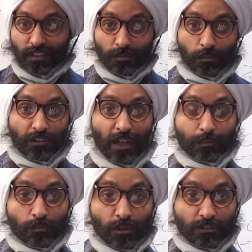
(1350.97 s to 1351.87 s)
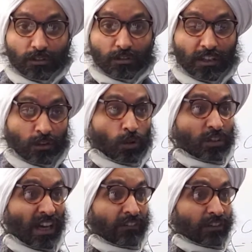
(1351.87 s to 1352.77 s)
But they know you
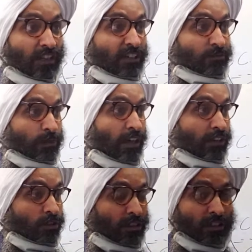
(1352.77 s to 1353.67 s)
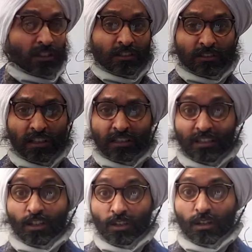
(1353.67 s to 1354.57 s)
have a knife behind you. They're gonna say,
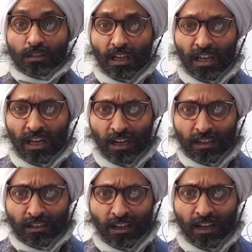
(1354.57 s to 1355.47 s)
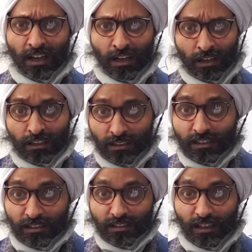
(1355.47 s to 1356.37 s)
yeah,
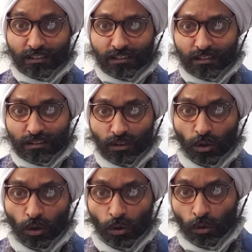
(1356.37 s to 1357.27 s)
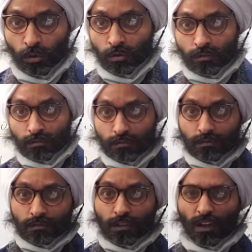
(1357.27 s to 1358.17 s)
let's go.
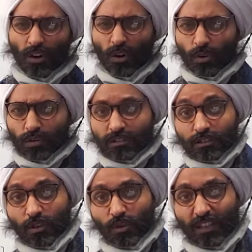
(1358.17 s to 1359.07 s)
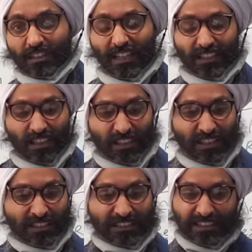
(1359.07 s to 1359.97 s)
Oh, you know what? I
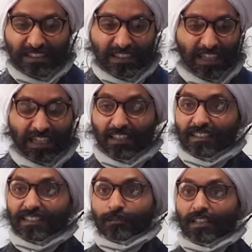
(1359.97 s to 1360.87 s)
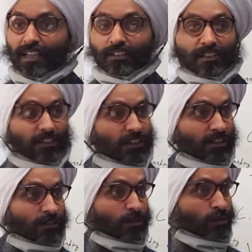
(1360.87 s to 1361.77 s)
got something else I
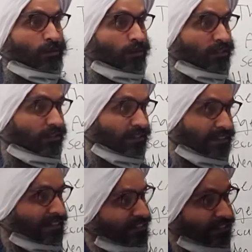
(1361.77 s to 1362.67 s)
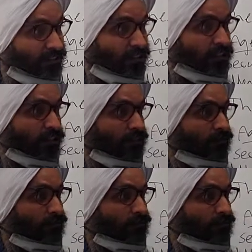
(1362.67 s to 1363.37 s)
gotta do. Sorry.